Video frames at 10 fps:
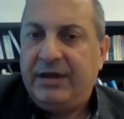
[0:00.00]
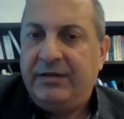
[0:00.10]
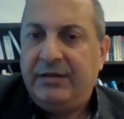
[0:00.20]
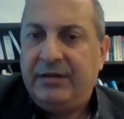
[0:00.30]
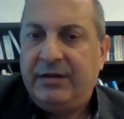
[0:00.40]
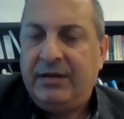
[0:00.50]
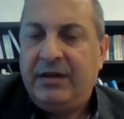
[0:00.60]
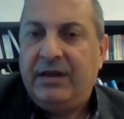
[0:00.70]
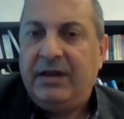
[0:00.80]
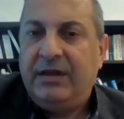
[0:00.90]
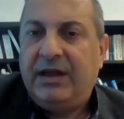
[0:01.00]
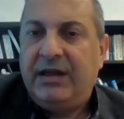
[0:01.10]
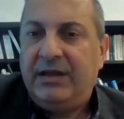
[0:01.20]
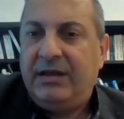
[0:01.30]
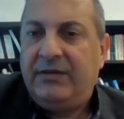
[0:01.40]
center in
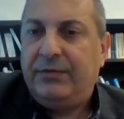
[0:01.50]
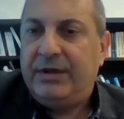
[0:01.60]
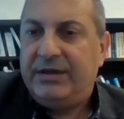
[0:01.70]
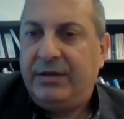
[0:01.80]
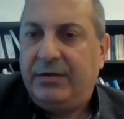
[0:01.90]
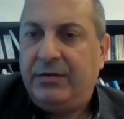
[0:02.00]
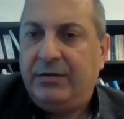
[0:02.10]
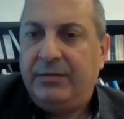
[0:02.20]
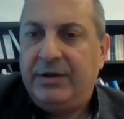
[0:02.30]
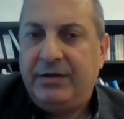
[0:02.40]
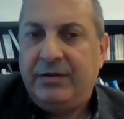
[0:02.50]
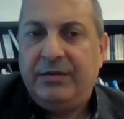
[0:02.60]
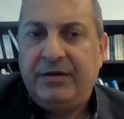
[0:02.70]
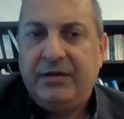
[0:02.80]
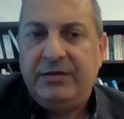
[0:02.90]
Canada focusing on automation
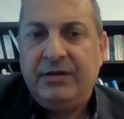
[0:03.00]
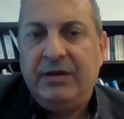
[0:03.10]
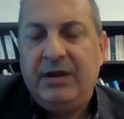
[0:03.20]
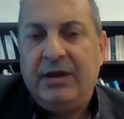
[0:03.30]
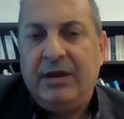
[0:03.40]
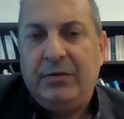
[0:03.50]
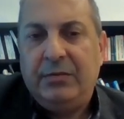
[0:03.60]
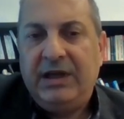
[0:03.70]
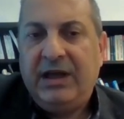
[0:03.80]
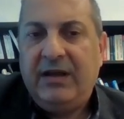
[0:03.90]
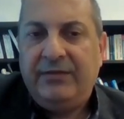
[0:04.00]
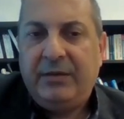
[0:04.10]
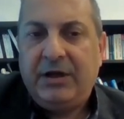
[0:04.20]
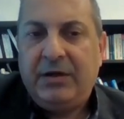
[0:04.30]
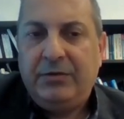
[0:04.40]
construction. We have
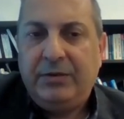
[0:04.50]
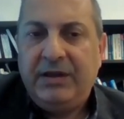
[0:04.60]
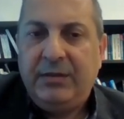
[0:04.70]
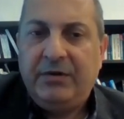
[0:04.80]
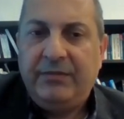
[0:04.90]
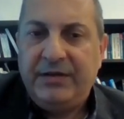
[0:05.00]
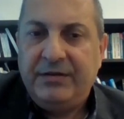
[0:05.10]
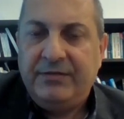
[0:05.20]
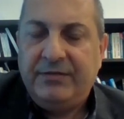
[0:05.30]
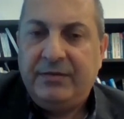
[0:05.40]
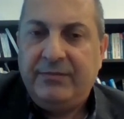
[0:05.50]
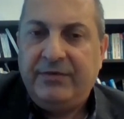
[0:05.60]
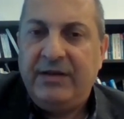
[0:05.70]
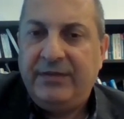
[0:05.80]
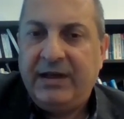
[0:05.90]
about 20 professors from
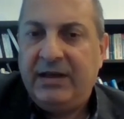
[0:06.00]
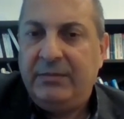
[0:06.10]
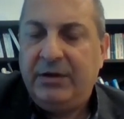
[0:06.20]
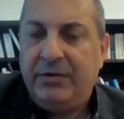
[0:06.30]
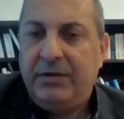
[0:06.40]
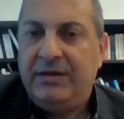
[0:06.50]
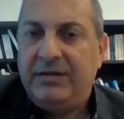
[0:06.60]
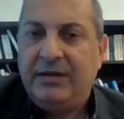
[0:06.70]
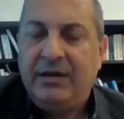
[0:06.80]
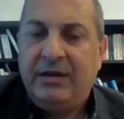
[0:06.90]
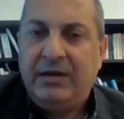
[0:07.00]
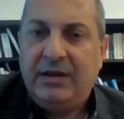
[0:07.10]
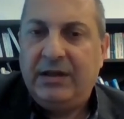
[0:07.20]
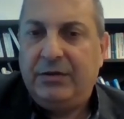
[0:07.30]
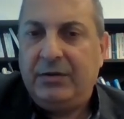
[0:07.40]
5 academic units,
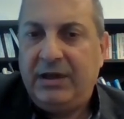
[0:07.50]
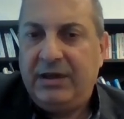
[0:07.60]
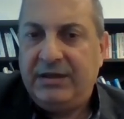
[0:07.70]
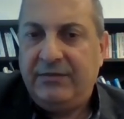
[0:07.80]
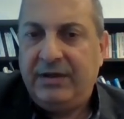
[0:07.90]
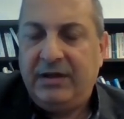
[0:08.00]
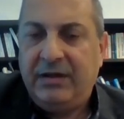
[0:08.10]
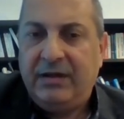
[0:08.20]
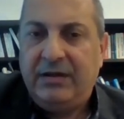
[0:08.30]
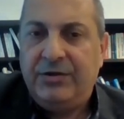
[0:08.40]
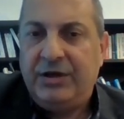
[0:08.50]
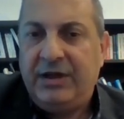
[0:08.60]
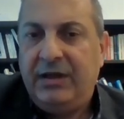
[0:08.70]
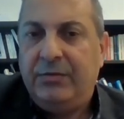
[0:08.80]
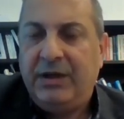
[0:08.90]
not only civil
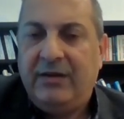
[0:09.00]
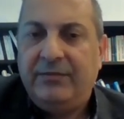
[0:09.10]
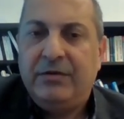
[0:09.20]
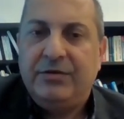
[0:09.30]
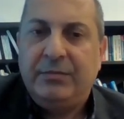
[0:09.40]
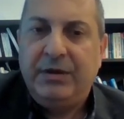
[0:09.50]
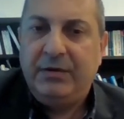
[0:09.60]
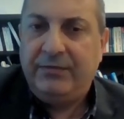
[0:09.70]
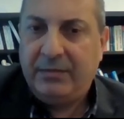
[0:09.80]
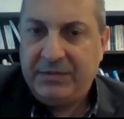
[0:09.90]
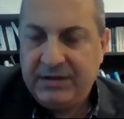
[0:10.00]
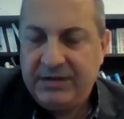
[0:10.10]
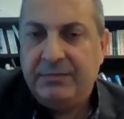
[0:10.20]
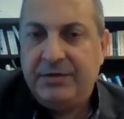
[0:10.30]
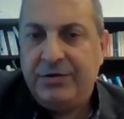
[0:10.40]
engineering, we have also people from
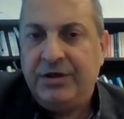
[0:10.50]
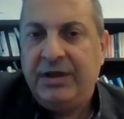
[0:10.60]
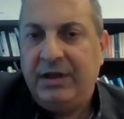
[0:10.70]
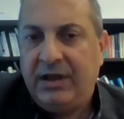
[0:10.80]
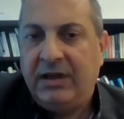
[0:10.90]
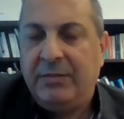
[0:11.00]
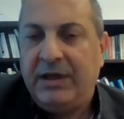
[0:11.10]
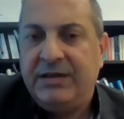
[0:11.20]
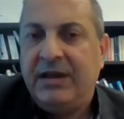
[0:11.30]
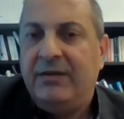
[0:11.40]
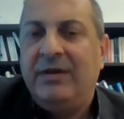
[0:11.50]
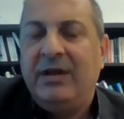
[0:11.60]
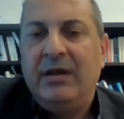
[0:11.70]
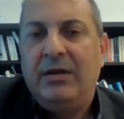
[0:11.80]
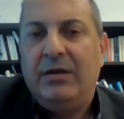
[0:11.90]
systems engineering like myself
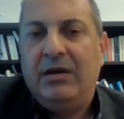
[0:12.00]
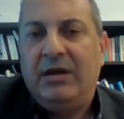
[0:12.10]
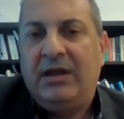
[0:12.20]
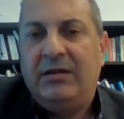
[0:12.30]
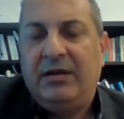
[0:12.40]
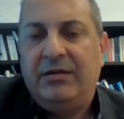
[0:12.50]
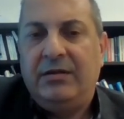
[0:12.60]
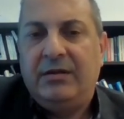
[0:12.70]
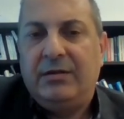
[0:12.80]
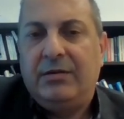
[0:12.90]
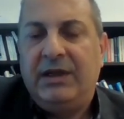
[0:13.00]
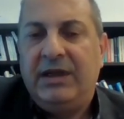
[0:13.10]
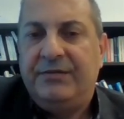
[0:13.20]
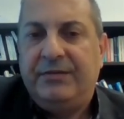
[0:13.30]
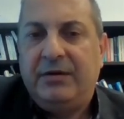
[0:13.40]
and other
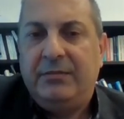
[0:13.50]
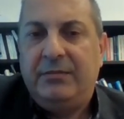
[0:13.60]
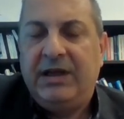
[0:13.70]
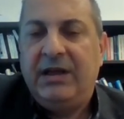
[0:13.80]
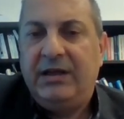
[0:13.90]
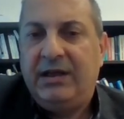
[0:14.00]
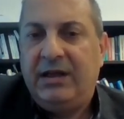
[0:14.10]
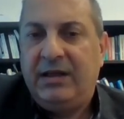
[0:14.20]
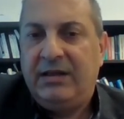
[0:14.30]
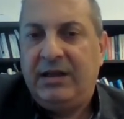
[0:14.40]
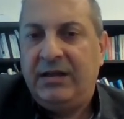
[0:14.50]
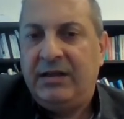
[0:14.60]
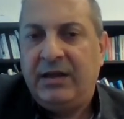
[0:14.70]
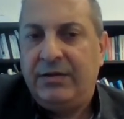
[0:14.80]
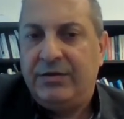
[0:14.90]
colleagues from mechanical and
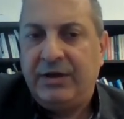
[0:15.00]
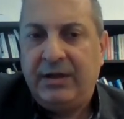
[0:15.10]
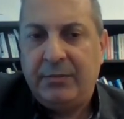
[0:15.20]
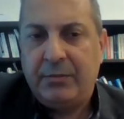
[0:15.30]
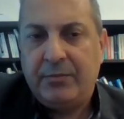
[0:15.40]
electrical engineering.